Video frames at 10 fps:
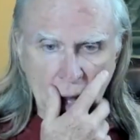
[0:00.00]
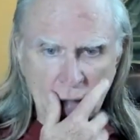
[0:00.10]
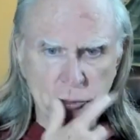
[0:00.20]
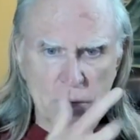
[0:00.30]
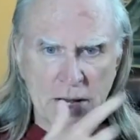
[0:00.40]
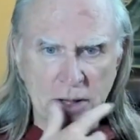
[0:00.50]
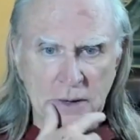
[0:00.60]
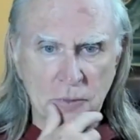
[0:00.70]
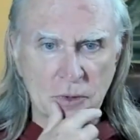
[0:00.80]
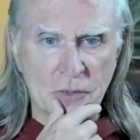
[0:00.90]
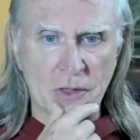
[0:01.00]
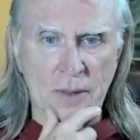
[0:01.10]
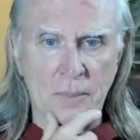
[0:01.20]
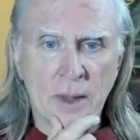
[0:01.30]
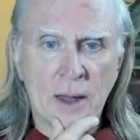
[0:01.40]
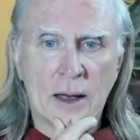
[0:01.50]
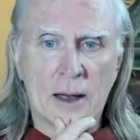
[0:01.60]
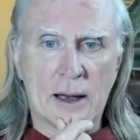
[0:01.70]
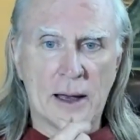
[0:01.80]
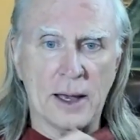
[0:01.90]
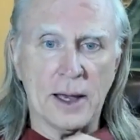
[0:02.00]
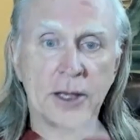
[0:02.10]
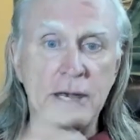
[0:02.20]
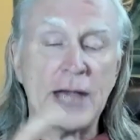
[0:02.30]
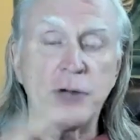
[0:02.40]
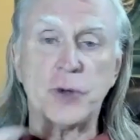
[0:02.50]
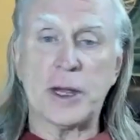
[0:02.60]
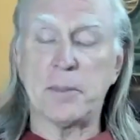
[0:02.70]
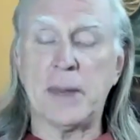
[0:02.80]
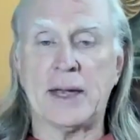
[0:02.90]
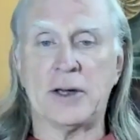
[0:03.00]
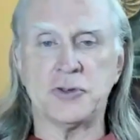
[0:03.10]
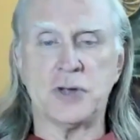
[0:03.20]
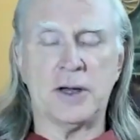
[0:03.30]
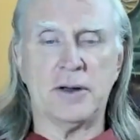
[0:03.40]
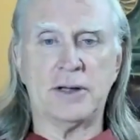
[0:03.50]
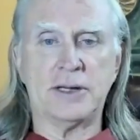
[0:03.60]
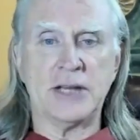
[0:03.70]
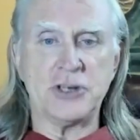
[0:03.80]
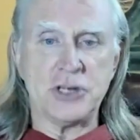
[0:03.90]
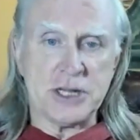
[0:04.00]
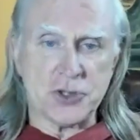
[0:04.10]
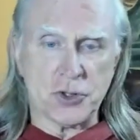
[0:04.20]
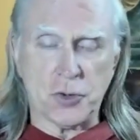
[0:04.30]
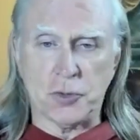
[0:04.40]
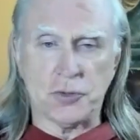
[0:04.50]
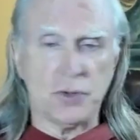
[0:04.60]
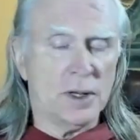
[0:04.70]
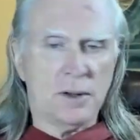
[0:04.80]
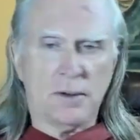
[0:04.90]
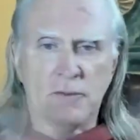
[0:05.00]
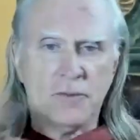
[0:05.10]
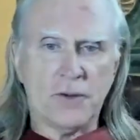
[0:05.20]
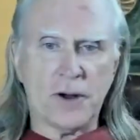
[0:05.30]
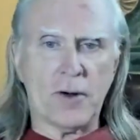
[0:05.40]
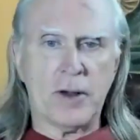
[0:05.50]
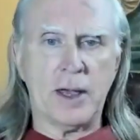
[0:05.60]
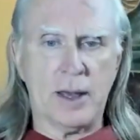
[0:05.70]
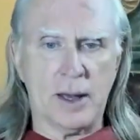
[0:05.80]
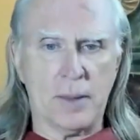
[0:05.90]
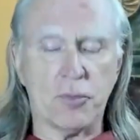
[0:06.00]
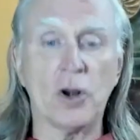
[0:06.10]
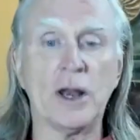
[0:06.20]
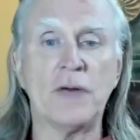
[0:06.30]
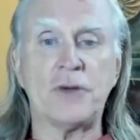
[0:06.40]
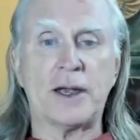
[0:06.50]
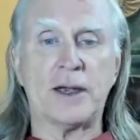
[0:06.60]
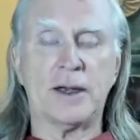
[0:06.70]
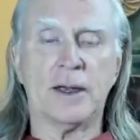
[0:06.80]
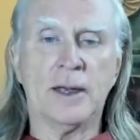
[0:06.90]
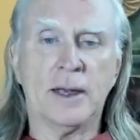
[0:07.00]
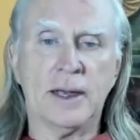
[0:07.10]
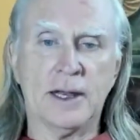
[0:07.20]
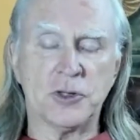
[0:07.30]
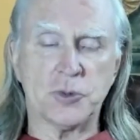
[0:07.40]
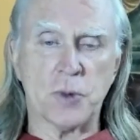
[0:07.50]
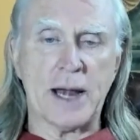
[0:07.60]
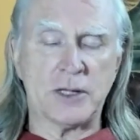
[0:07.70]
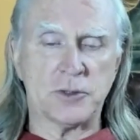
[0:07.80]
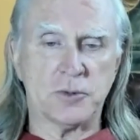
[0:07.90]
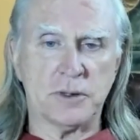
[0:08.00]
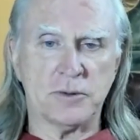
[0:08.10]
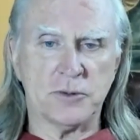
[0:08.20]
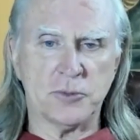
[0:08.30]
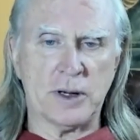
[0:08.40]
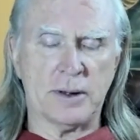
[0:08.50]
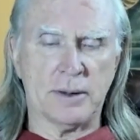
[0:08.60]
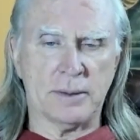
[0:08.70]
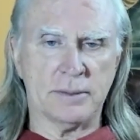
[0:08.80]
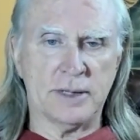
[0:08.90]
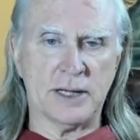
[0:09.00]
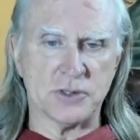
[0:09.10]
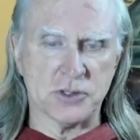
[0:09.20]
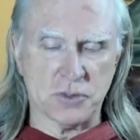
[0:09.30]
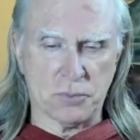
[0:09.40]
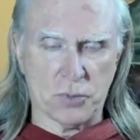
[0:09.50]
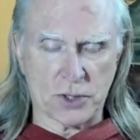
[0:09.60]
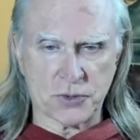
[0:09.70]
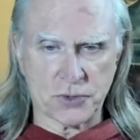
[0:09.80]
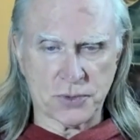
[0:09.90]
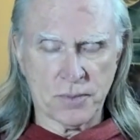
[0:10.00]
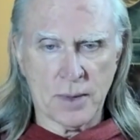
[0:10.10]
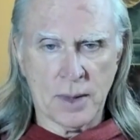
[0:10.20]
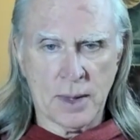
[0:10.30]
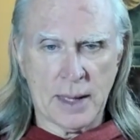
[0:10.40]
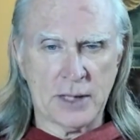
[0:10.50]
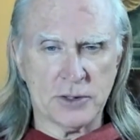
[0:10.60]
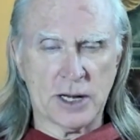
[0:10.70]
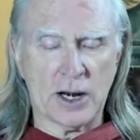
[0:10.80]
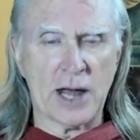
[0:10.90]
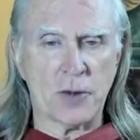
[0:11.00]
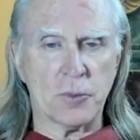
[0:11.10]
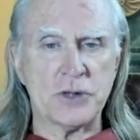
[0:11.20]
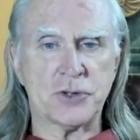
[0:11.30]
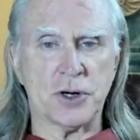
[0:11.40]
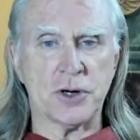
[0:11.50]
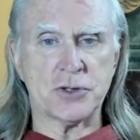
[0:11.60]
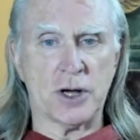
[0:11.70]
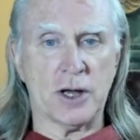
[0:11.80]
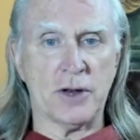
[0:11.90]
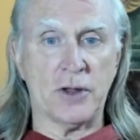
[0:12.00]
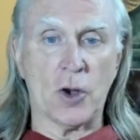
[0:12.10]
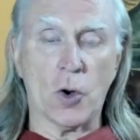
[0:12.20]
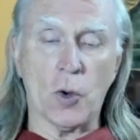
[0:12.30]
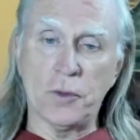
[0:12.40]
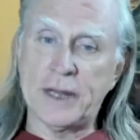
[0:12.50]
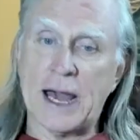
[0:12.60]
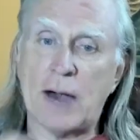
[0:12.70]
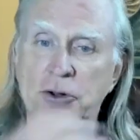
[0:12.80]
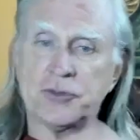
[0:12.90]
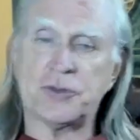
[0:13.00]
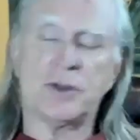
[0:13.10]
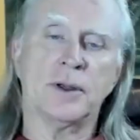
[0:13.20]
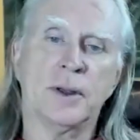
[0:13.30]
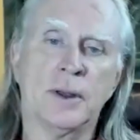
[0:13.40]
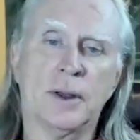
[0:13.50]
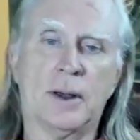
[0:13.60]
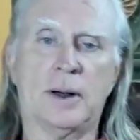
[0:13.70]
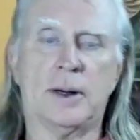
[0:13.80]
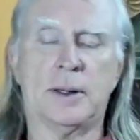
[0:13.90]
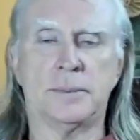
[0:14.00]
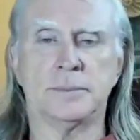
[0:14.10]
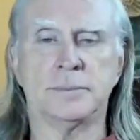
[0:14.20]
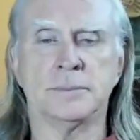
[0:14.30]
I was reading in with uh, uh, Yang Jwing-Ming is a, a Taiji teacher who's very uh, prolific in his writings. He's written dozens of books and has done a lot of research on the old Taoist um,